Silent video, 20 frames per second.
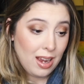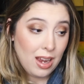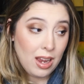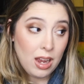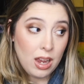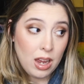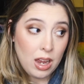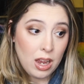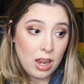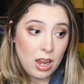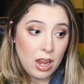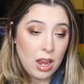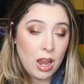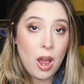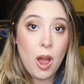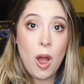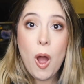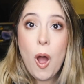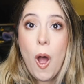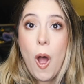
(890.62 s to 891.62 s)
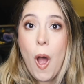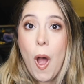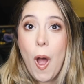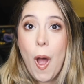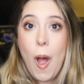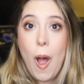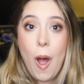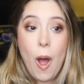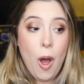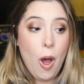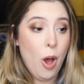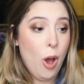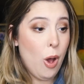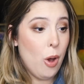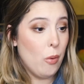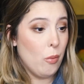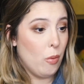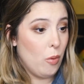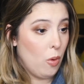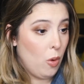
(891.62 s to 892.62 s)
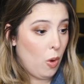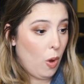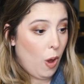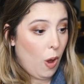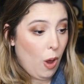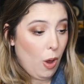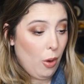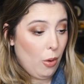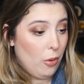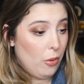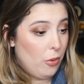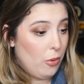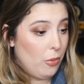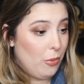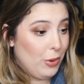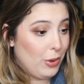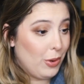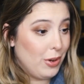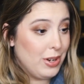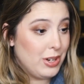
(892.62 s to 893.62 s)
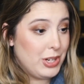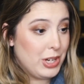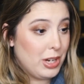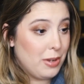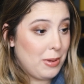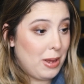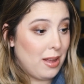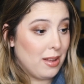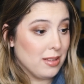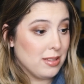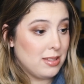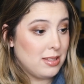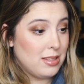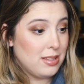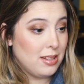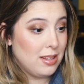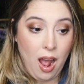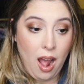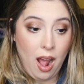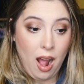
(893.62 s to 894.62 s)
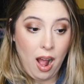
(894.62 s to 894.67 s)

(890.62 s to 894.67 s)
Oh, oh. We're going to Jingle Bells.